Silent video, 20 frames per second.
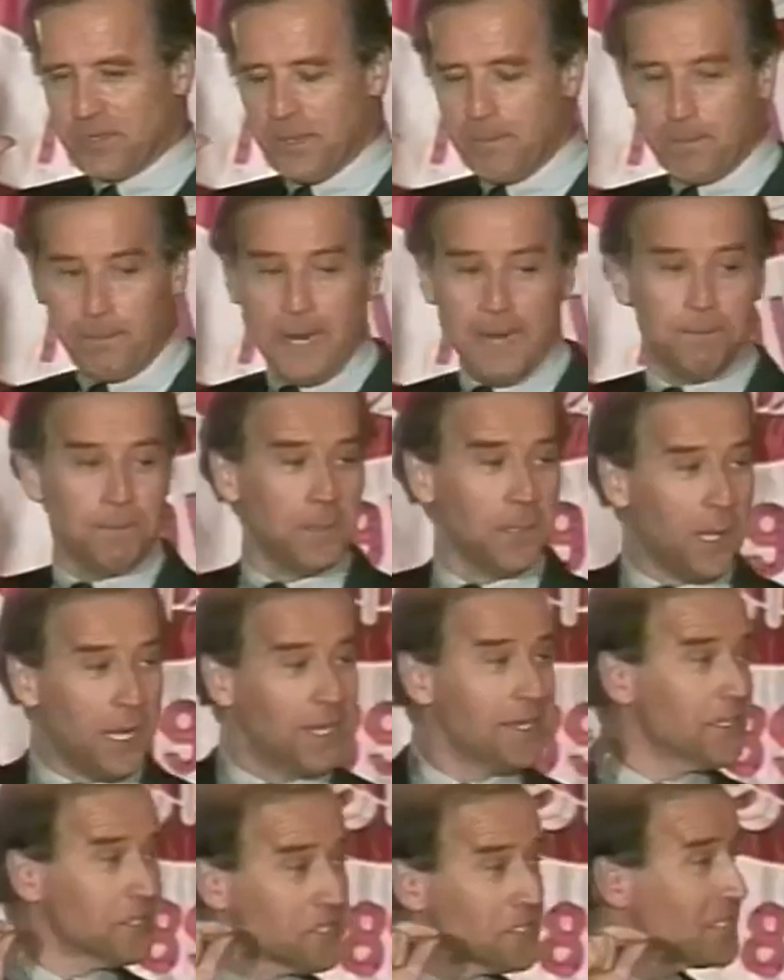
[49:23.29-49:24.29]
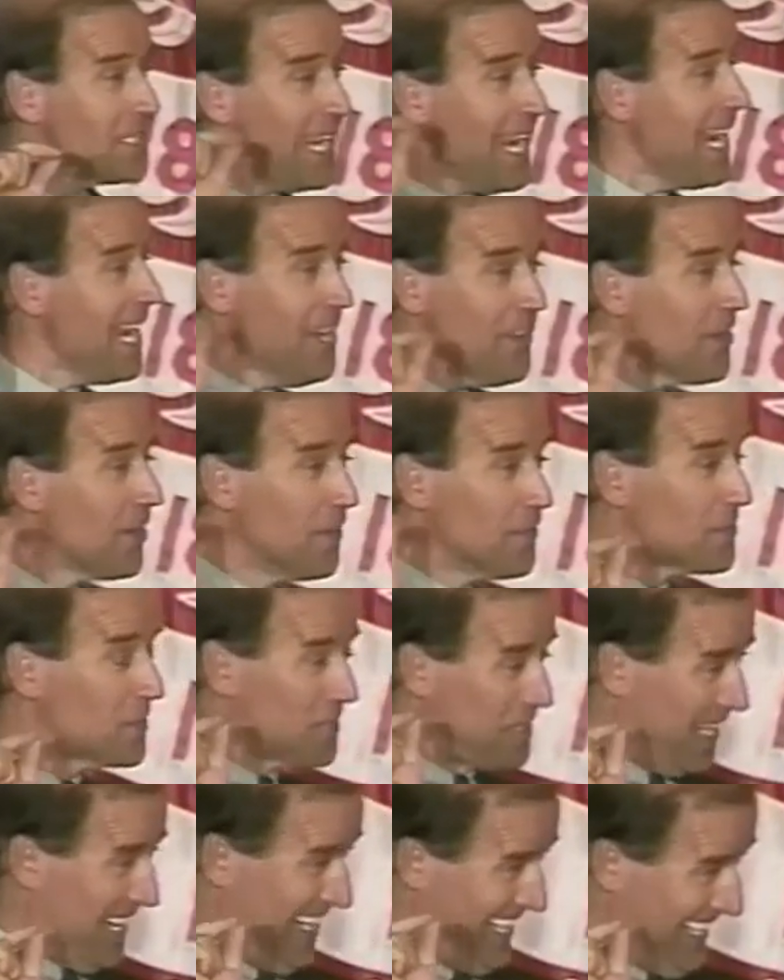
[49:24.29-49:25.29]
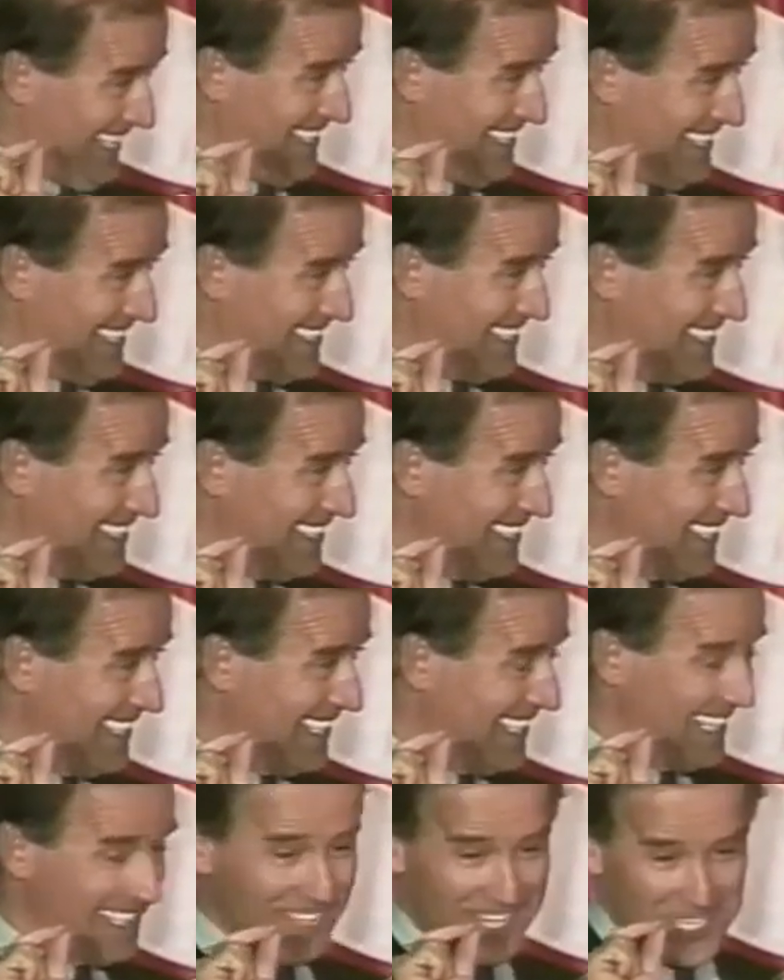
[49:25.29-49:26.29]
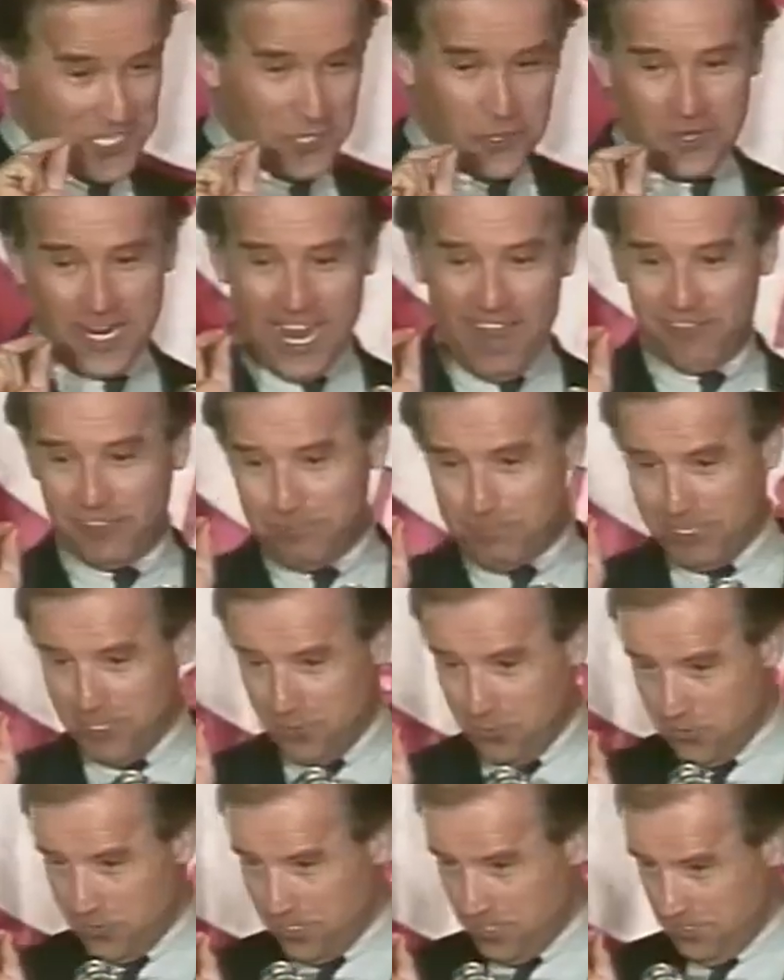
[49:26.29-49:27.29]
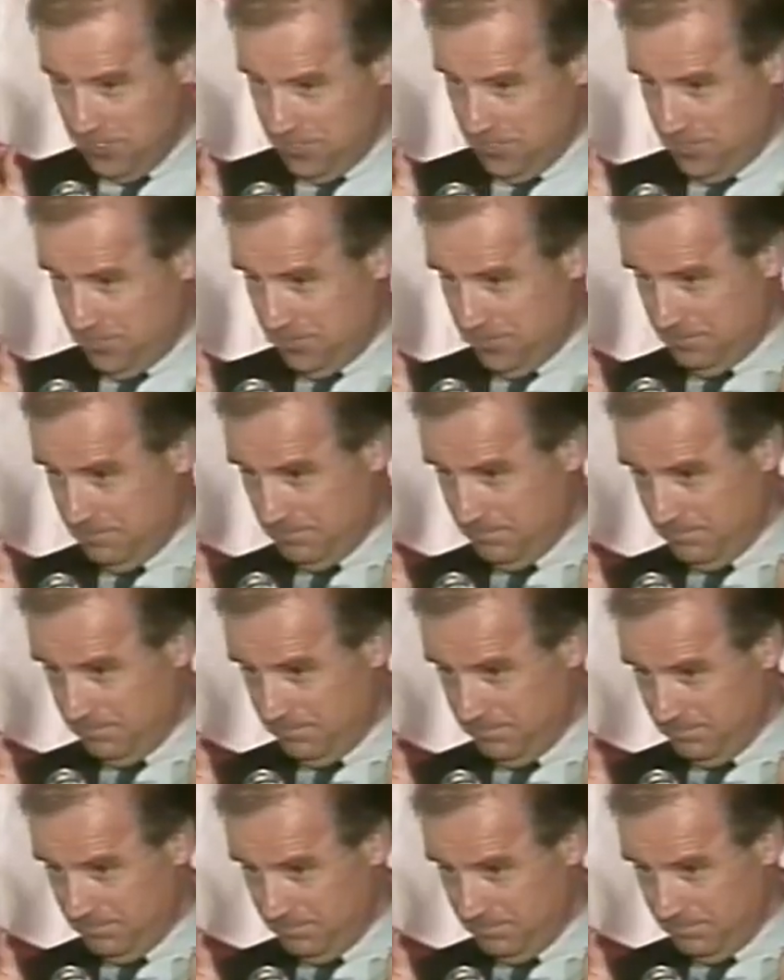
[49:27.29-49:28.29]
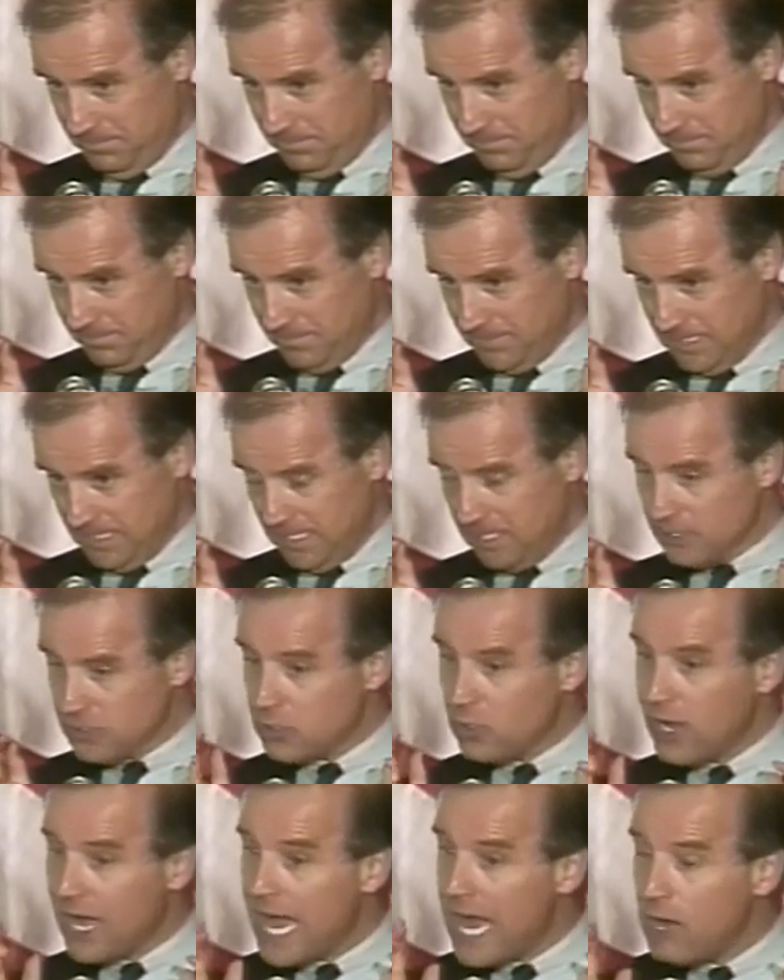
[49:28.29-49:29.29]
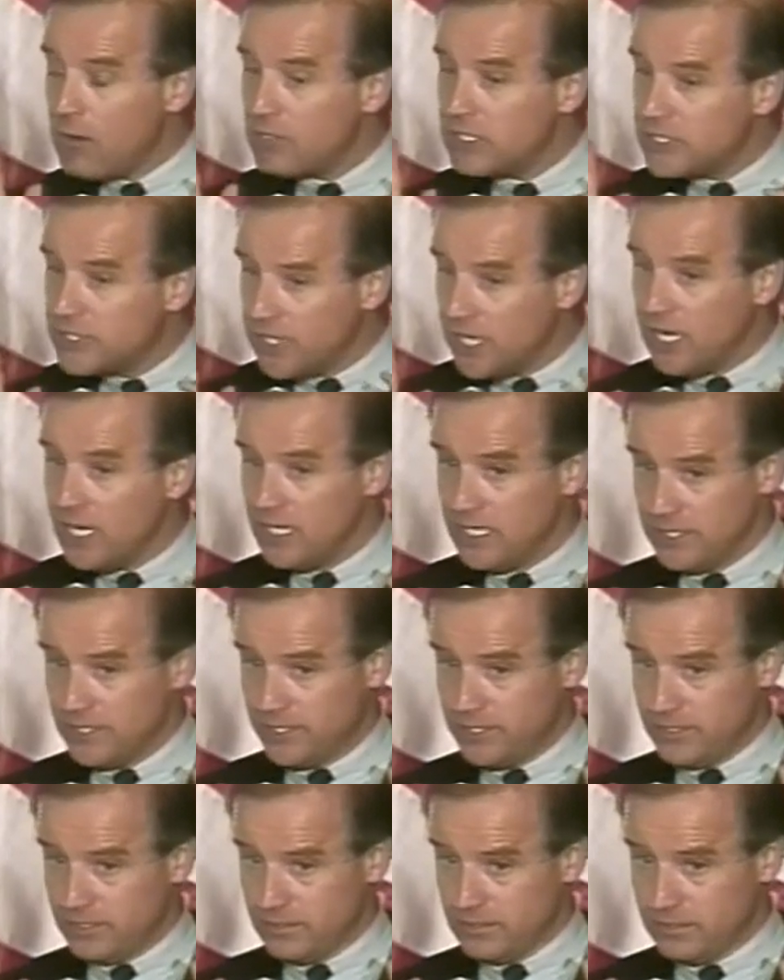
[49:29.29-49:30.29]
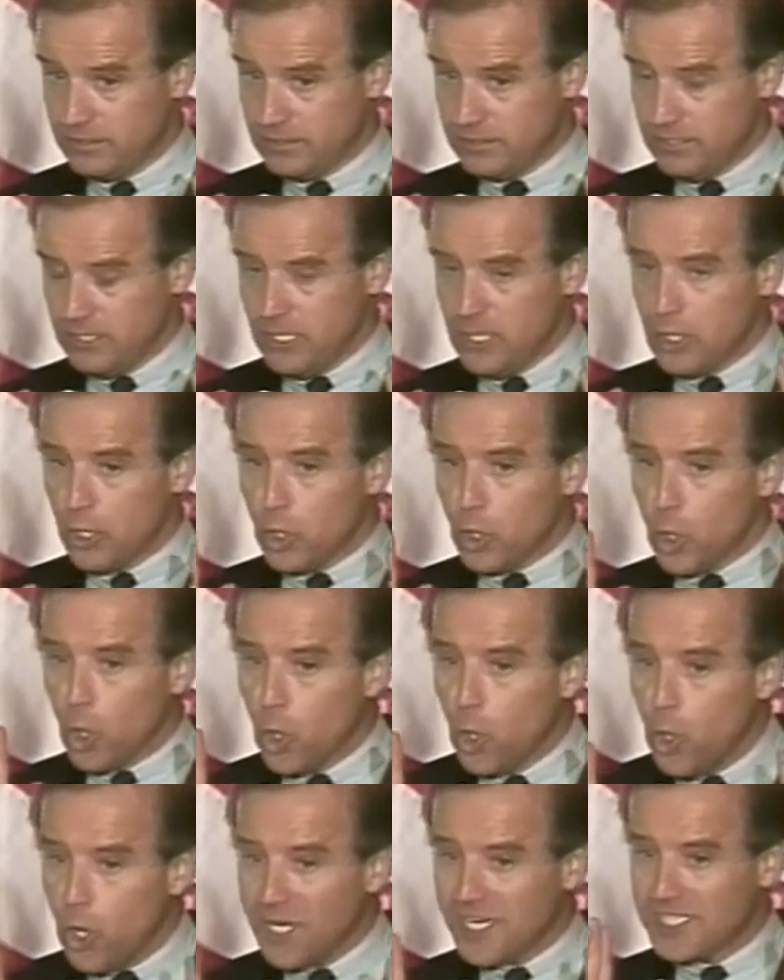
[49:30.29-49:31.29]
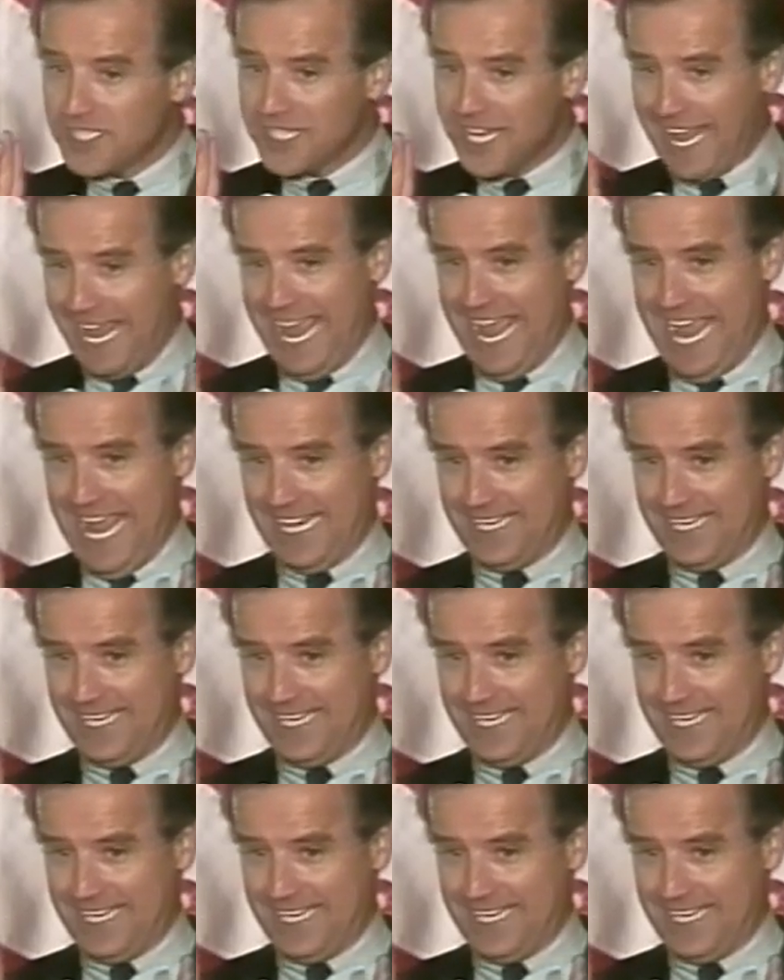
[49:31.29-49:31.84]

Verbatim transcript: People understand those things, and they don't have to be lawyers. So, how a judge looks at.